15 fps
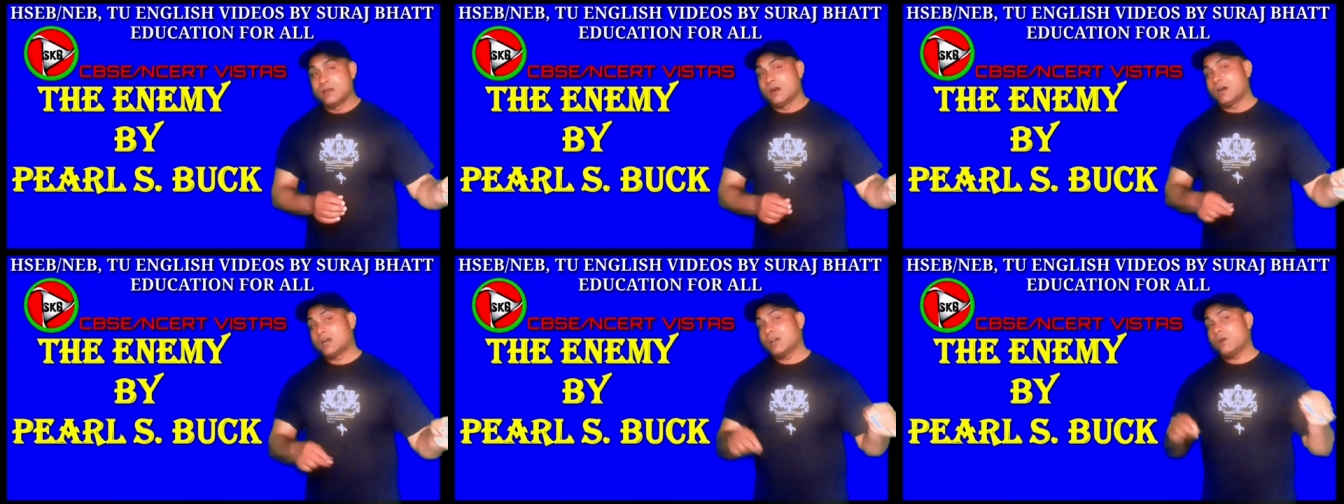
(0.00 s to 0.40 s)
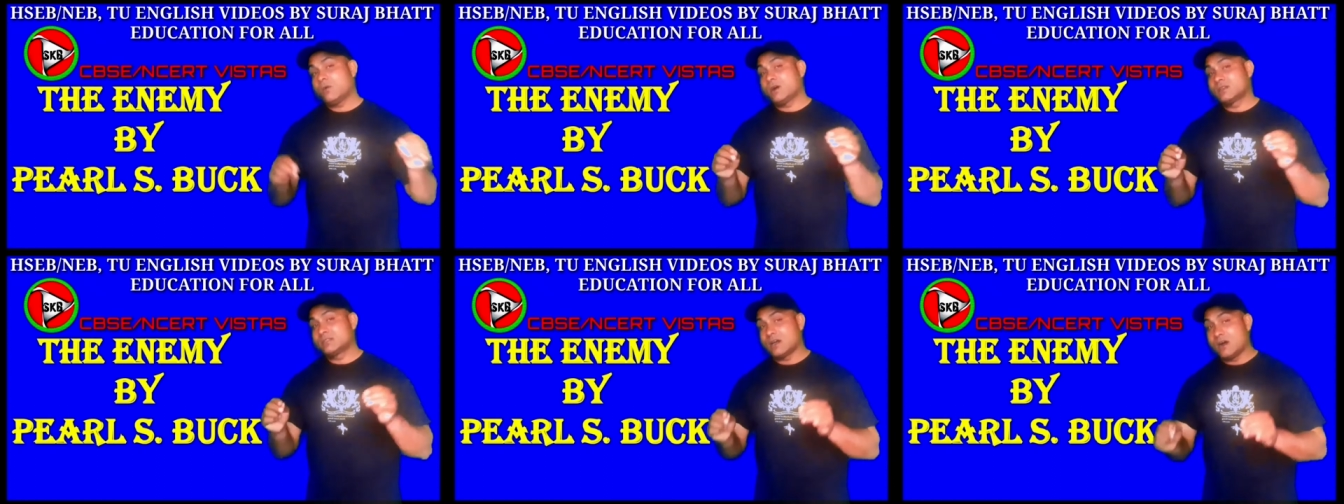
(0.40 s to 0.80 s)
Hana
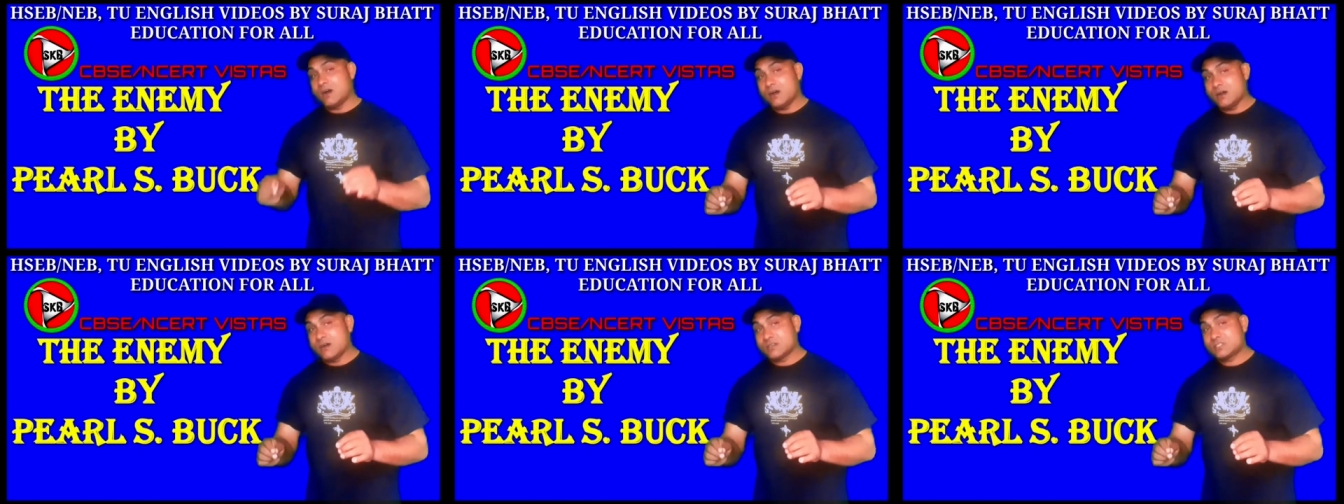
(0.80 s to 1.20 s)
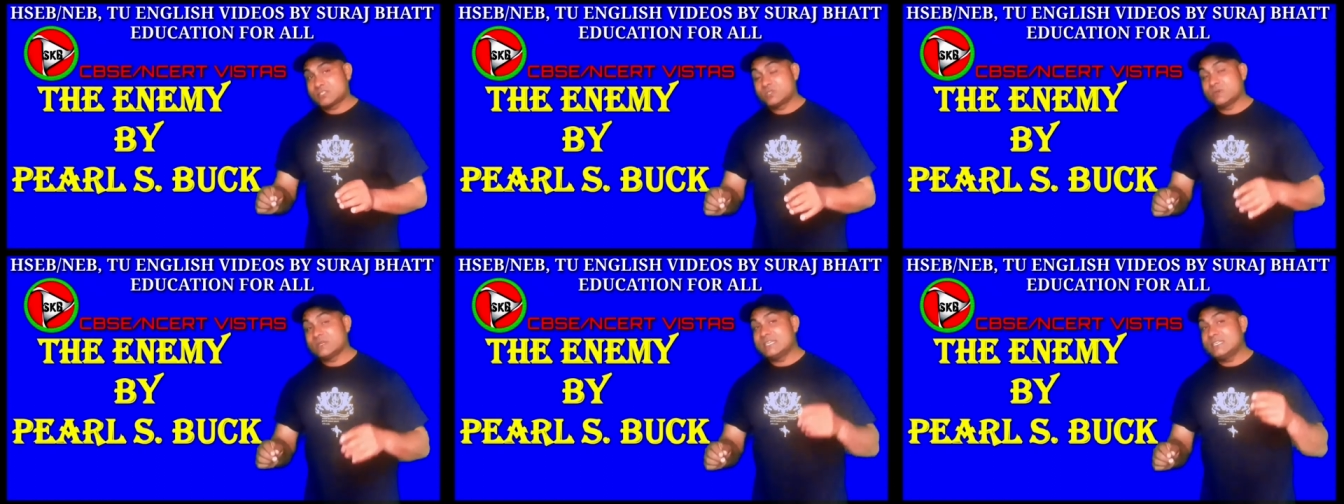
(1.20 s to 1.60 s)
was
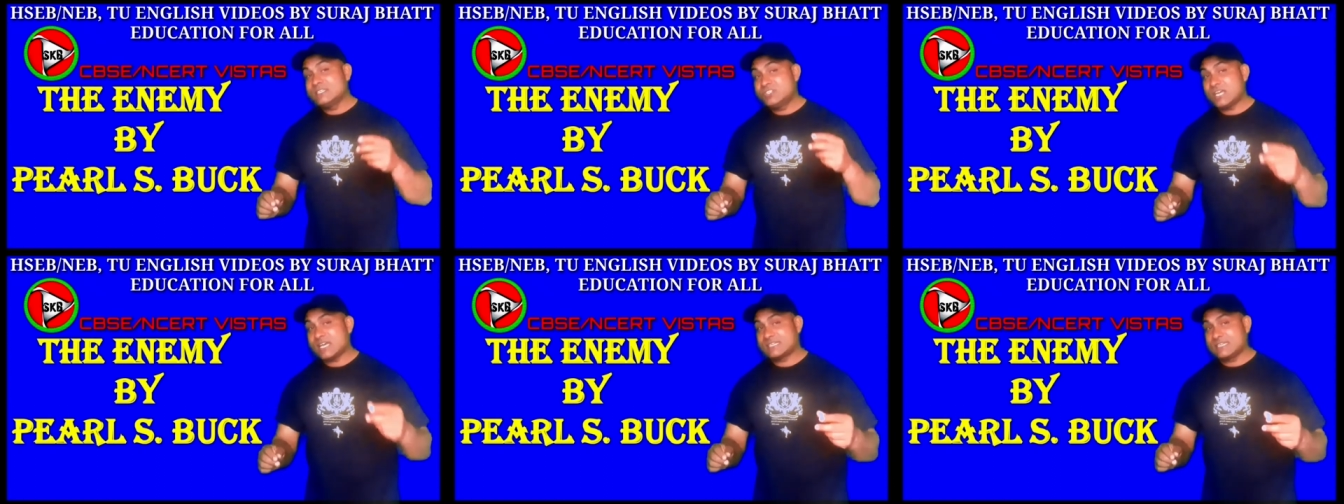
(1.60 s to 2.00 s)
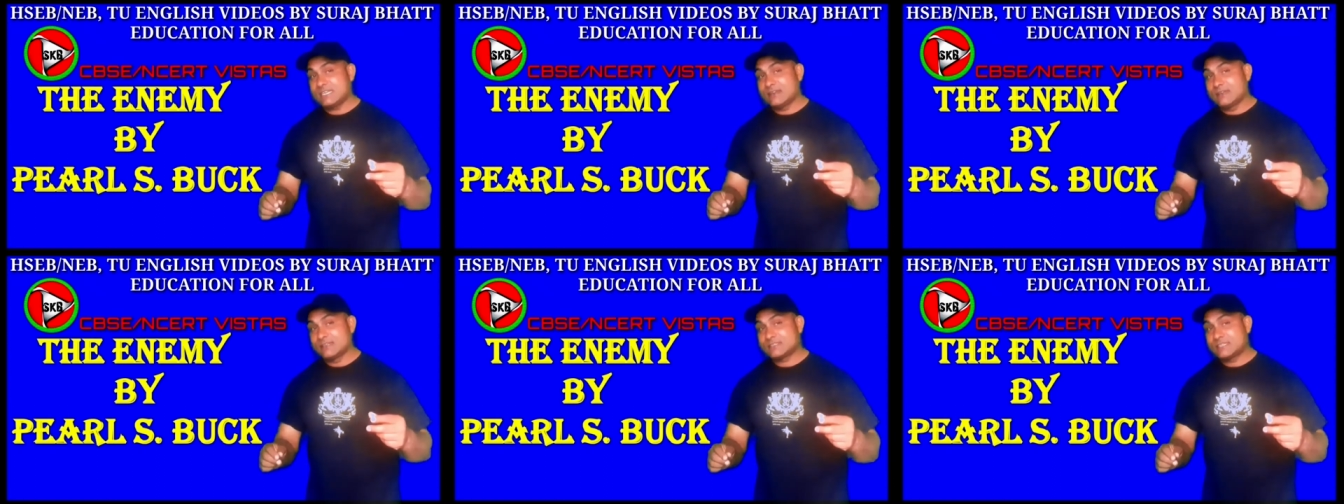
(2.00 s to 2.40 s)
asked to inject
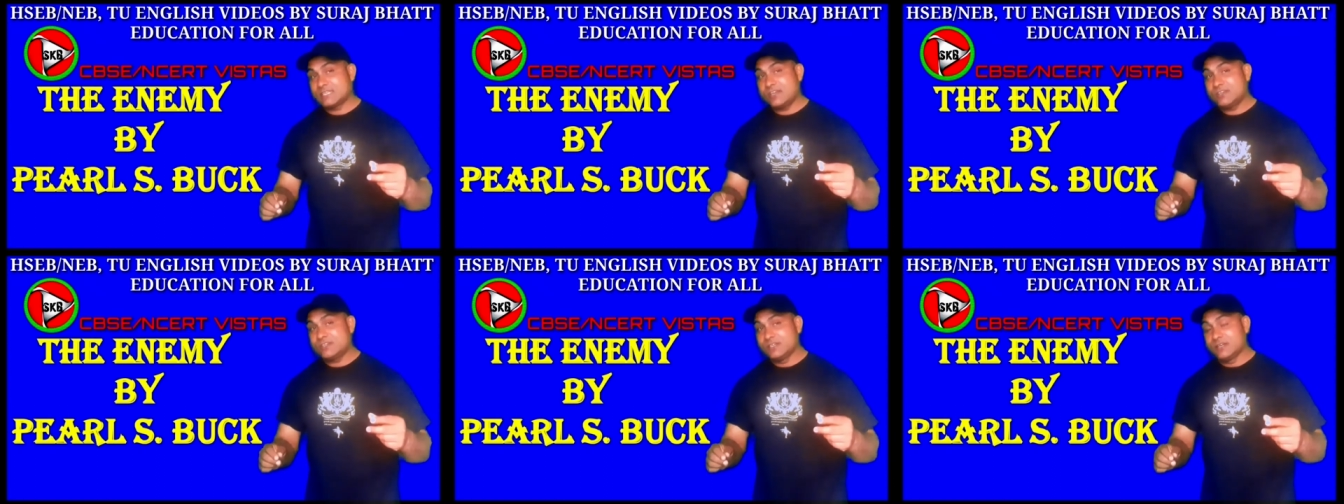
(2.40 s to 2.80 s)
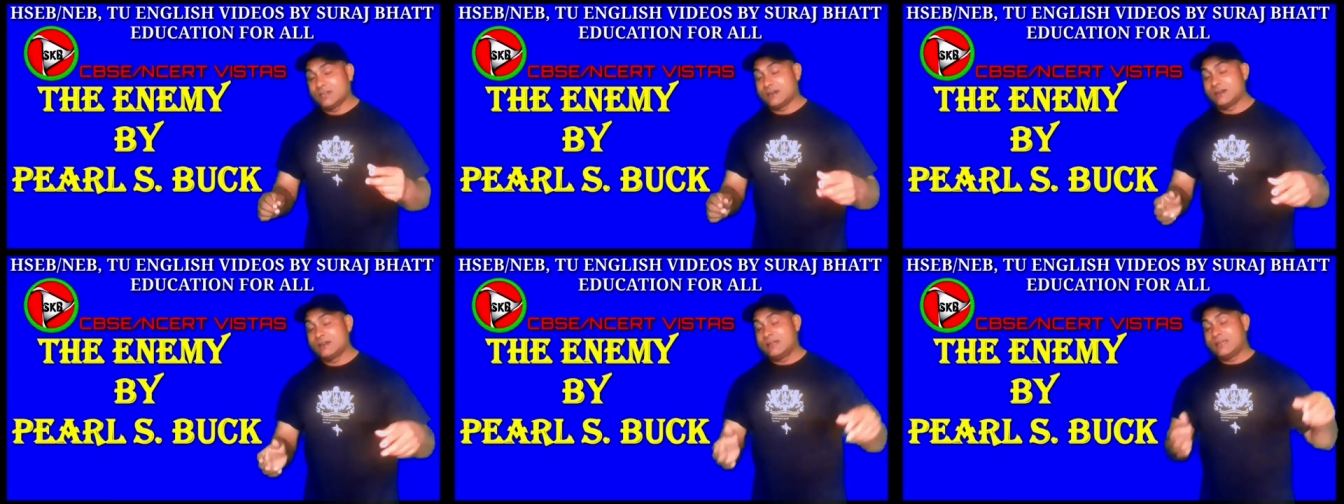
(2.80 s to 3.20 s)

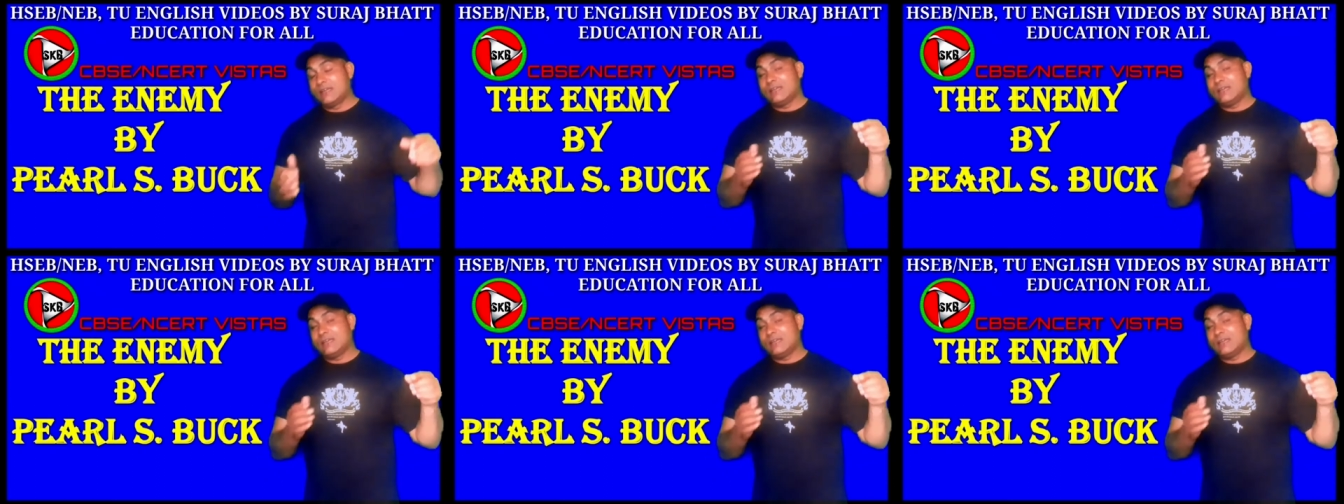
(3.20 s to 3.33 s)
anesthesia